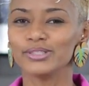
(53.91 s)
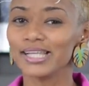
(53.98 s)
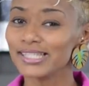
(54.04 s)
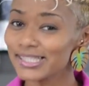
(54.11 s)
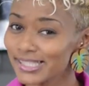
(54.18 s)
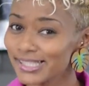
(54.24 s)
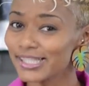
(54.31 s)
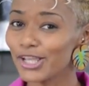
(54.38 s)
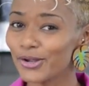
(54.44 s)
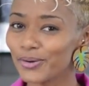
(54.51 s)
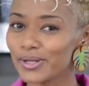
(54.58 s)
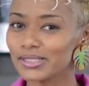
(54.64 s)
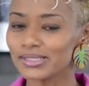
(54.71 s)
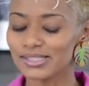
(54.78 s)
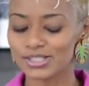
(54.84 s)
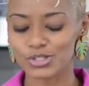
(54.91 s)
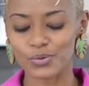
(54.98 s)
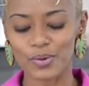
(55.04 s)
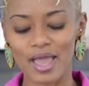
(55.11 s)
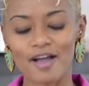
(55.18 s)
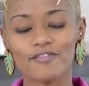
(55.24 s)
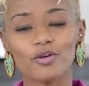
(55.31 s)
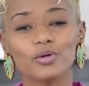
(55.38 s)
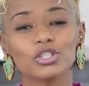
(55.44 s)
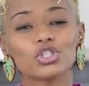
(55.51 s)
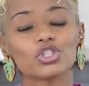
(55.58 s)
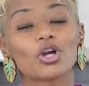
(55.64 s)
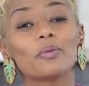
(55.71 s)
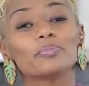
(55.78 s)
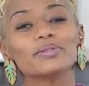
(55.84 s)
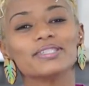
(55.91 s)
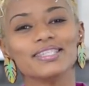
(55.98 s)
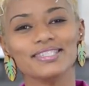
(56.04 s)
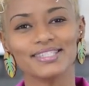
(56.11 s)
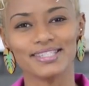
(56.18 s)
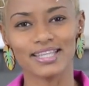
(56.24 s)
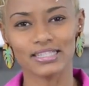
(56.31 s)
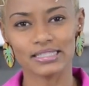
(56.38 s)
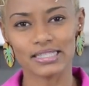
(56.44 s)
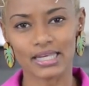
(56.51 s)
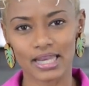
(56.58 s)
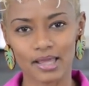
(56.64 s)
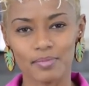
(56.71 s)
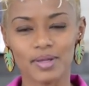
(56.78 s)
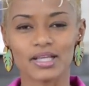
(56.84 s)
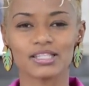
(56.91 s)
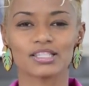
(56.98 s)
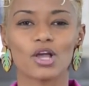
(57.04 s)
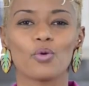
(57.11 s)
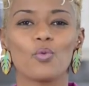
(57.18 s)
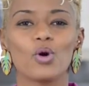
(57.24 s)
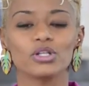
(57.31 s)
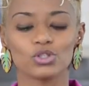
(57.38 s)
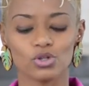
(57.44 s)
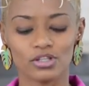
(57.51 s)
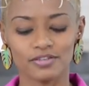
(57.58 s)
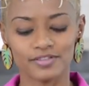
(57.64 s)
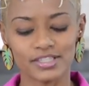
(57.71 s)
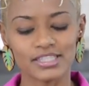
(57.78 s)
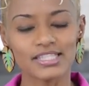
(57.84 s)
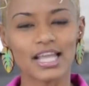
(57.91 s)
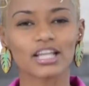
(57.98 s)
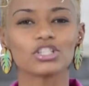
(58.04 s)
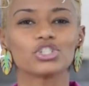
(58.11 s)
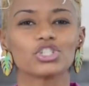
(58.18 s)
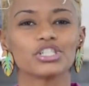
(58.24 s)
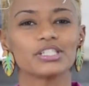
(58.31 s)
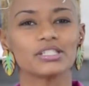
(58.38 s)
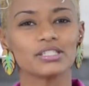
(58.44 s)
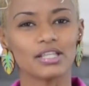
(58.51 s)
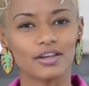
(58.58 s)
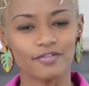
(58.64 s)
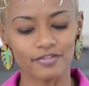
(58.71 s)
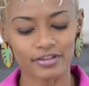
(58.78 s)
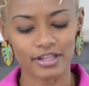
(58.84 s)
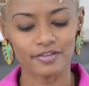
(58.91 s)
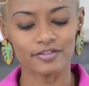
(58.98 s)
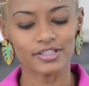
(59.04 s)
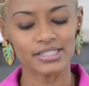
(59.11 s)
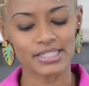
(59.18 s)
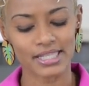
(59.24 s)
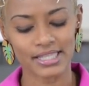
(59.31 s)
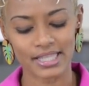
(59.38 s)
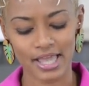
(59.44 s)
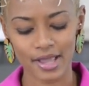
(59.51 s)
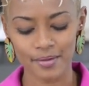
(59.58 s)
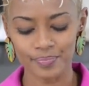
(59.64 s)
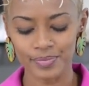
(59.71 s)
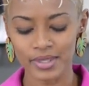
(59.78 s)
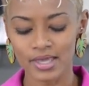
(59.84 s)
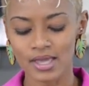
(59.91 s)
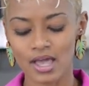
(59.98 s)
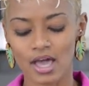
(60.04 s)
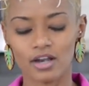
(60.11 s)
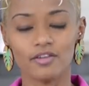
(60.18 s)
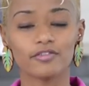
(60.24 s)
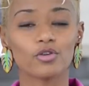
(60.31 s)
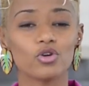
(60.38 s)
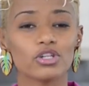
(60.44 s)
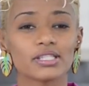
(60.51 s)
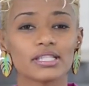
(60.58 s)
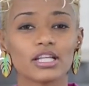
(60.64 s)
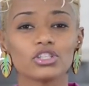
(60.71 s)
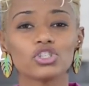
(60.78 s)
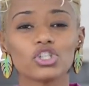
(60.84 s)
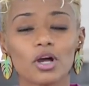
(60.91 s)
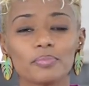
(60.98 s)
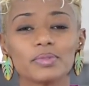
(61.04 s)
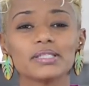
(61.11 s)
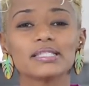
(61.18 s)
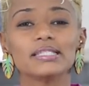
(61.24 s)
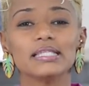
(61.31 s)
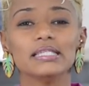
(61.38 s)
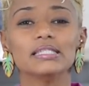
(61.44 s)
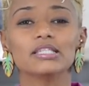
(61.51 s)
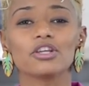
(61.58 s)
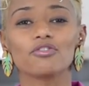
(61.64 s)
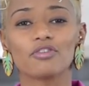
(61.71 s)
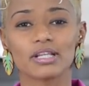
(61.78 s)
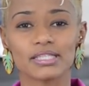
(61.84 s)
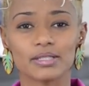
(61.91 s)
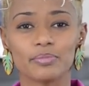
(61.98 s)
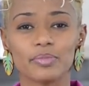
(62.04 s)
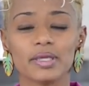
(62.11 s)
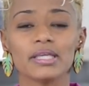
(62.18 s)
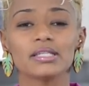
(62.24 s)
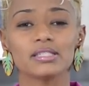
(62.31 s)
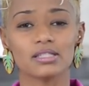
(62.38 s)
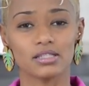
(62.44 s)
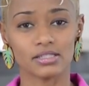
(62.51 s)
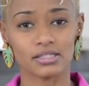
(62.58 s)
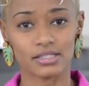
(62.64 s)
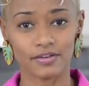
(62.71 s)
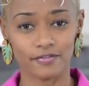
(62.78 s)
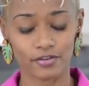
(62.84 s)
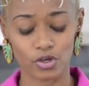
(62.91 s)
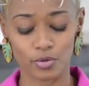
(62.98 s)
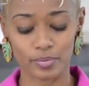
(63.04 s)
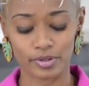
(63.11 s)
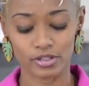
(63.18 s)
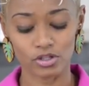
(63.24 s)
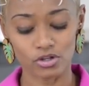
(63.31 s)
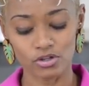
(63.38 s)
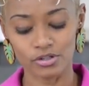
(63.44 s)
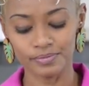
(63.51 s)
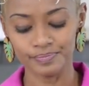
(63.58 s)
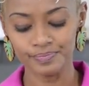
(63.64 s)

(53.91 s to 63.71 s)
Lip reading: That's the secret. So we have our chopped seasoning today because I want all of the textures and flavors in there. And of course, that chopped seasoning recipe is listed for you below.